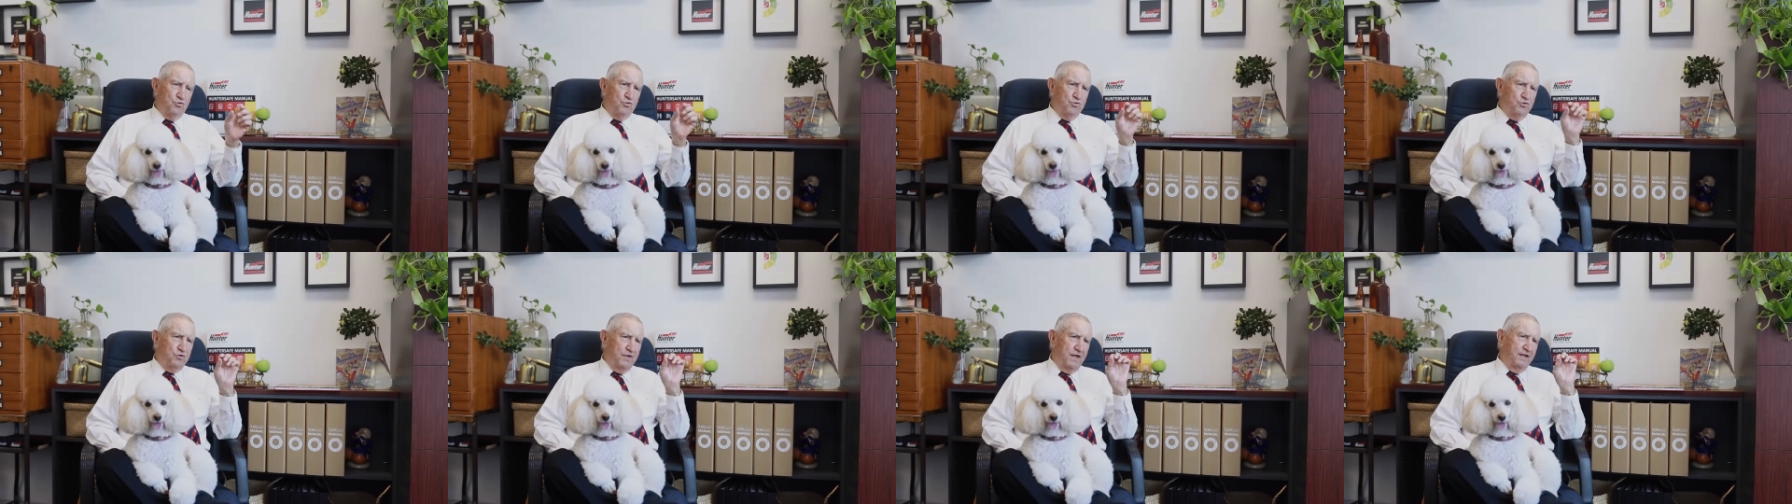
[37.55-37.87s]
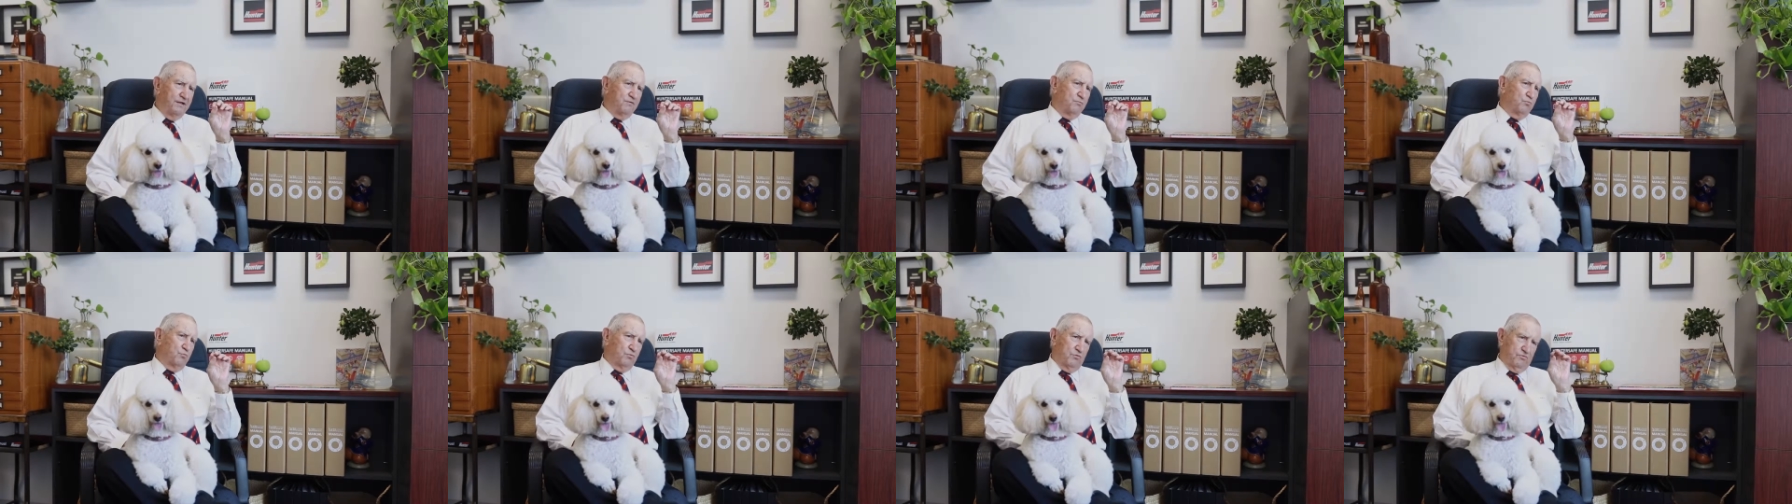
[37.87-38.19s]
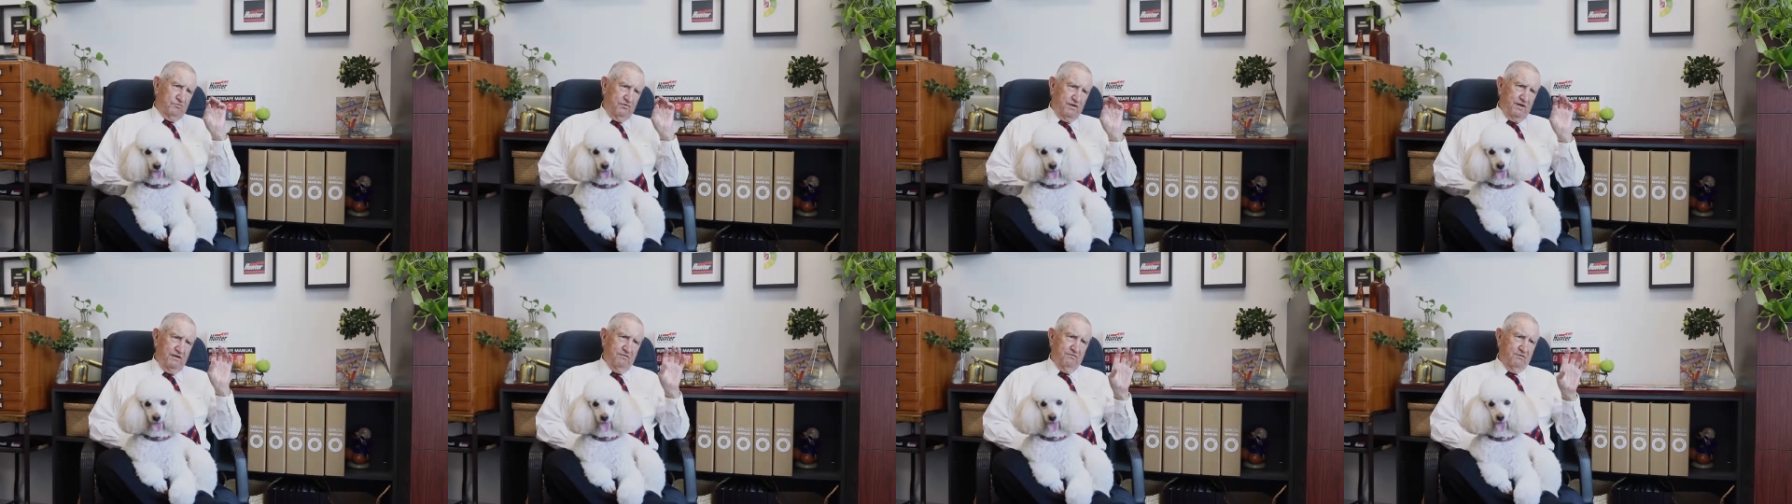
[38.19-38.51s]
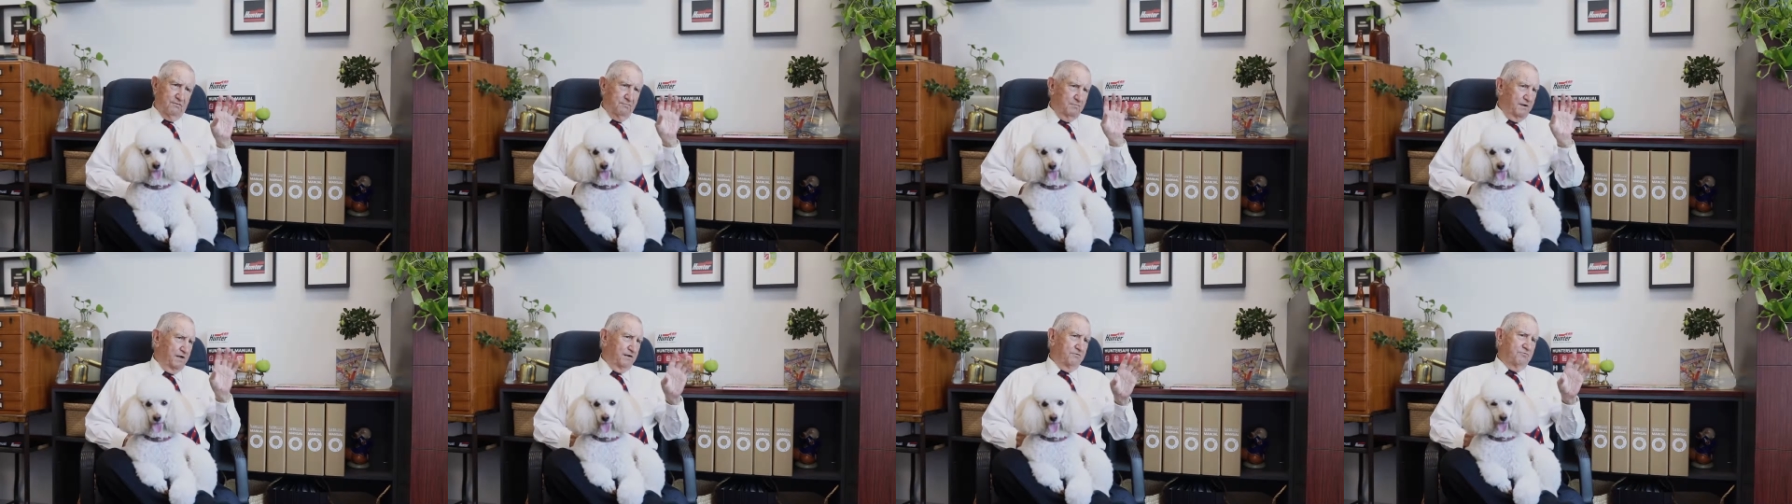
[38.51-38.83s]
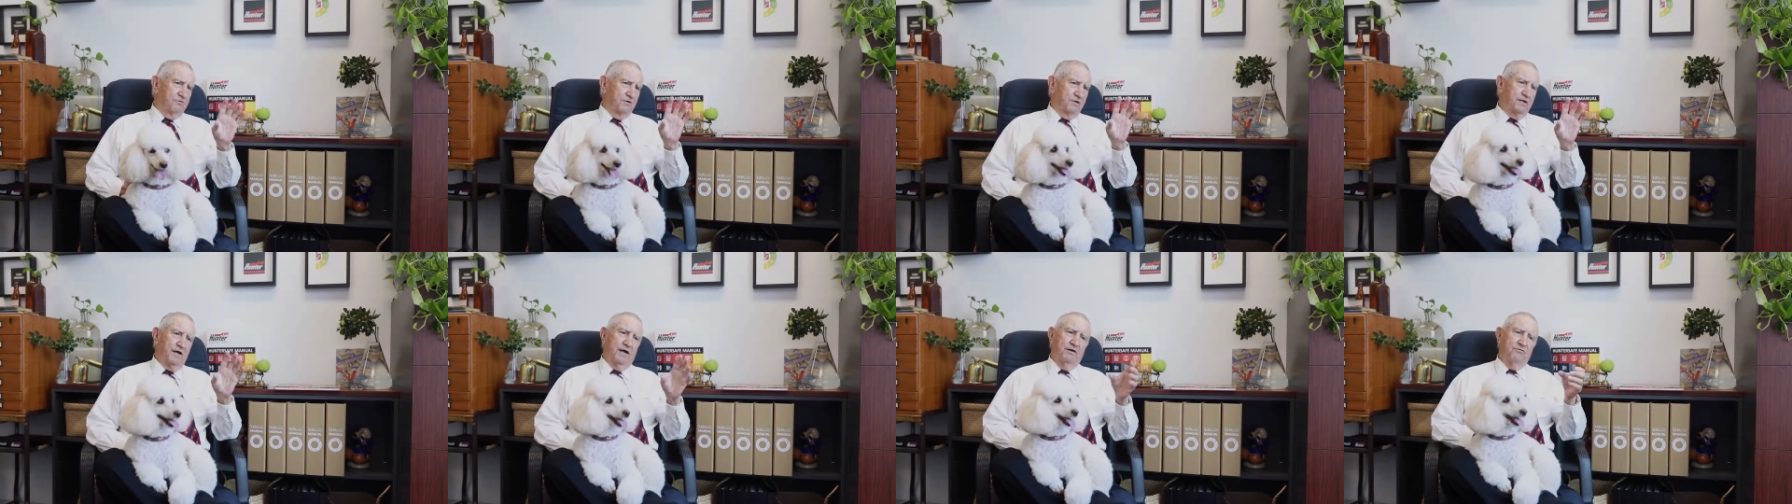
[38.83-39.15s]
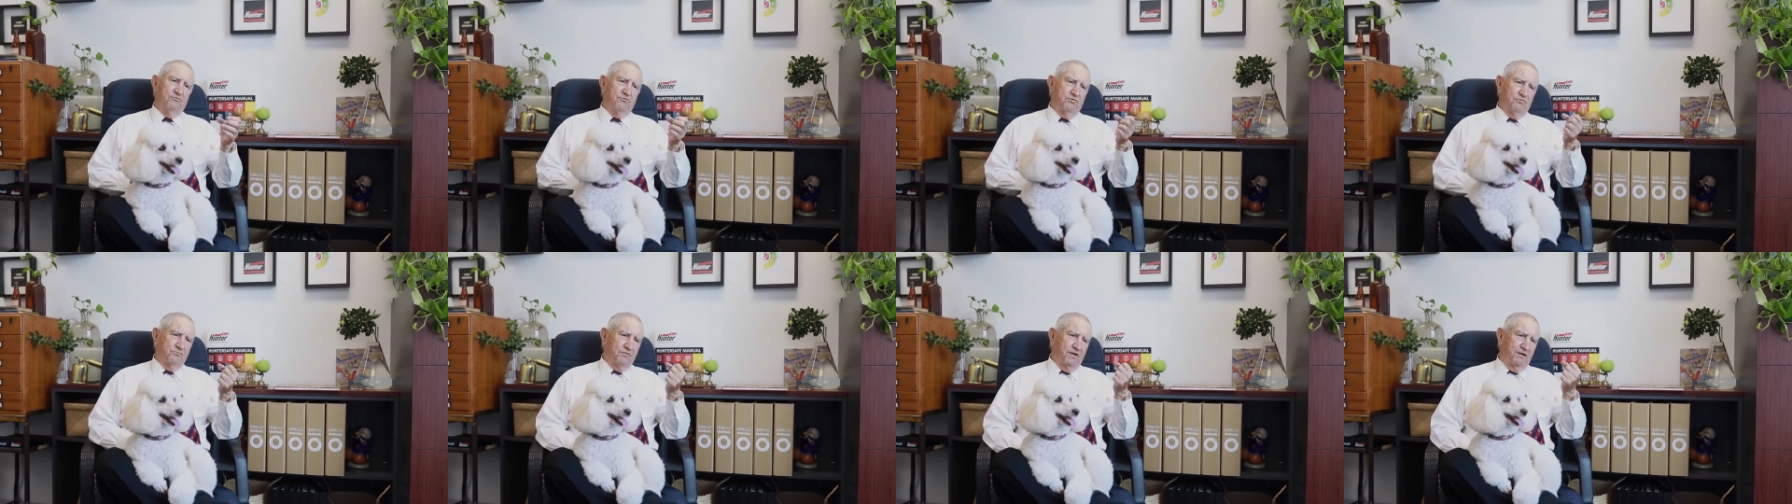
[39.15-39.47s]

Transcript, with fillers: That was his imagination,